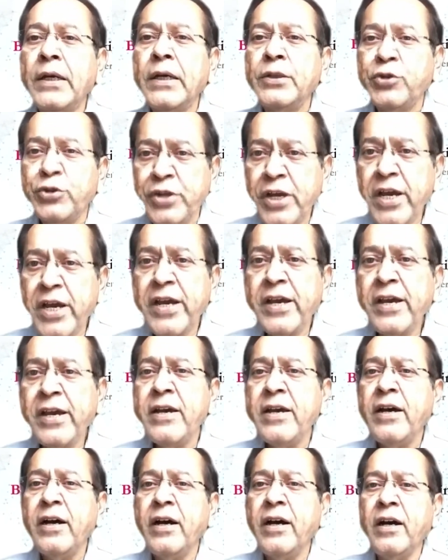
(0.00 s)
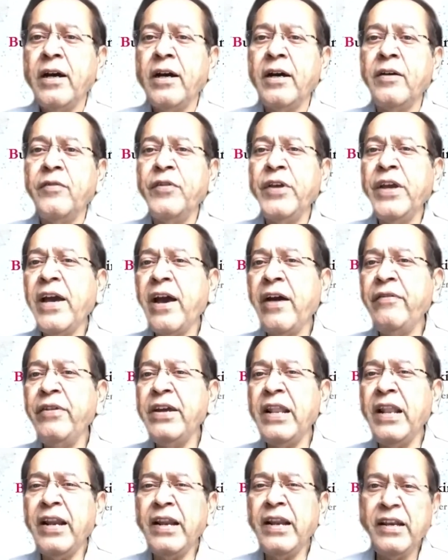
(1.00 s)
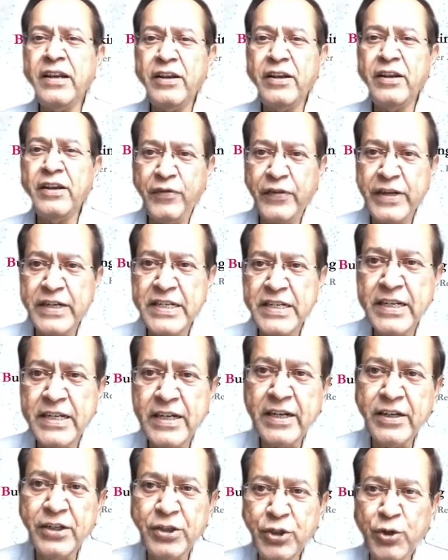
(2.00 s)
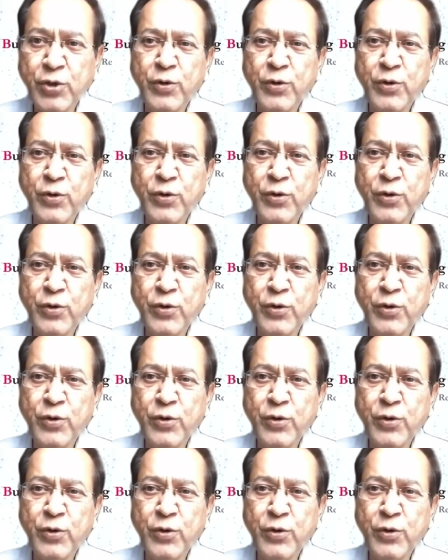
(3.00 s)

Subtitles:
Today, we're having a little different show.